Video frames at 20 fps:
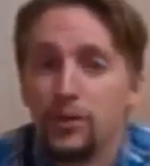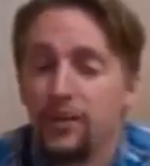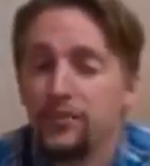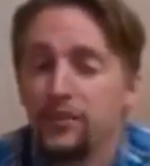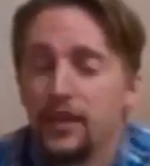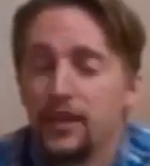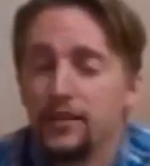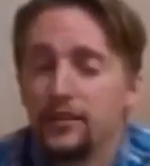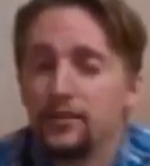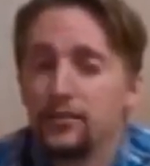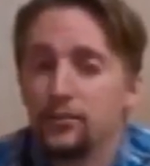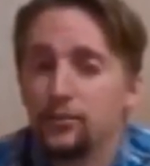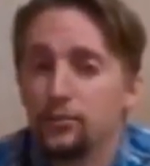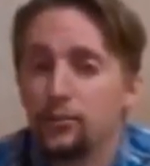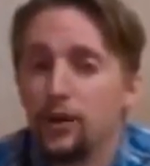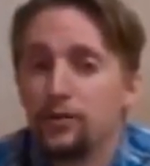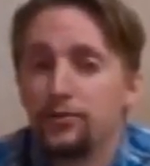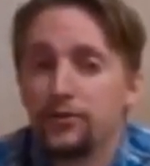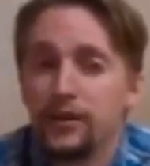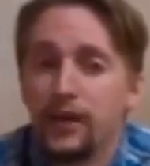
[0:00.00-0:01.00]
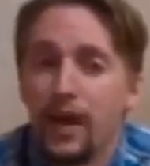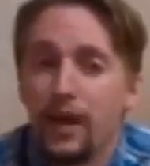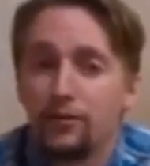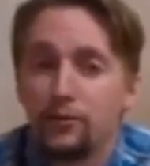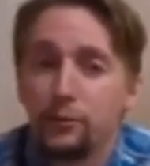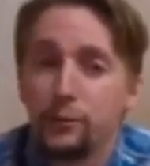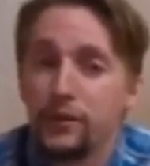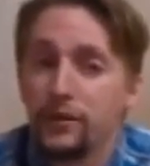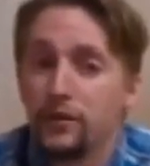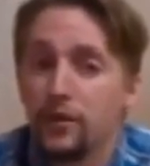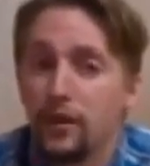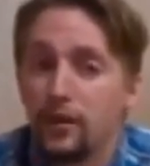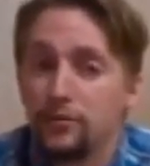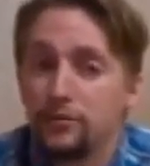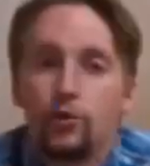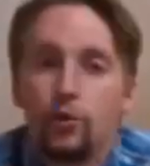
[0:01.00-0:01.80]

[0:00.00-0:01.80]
and then roughly half a week off.